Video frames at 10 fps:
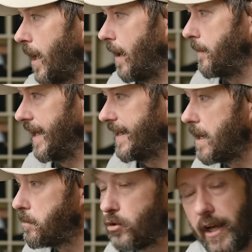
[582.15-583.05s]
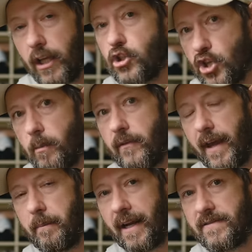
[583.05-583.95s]
Um, he did a pretty good job of
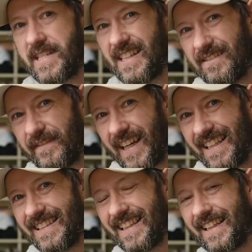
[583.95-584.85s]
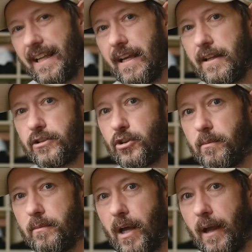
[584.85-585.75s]
it, but I'm still finding
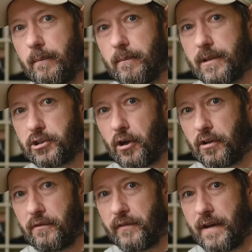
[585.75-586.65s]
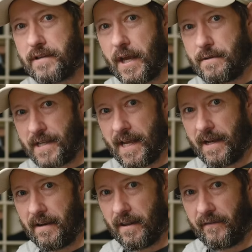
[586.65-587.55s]
some um, Scotland photos
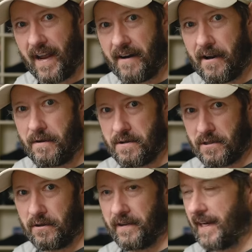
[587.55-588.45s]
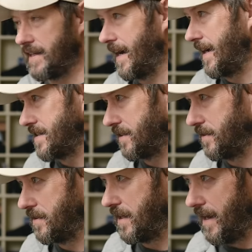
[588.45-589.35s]
in the Faroes or the I
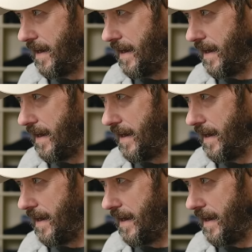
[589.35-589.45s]
Iceland.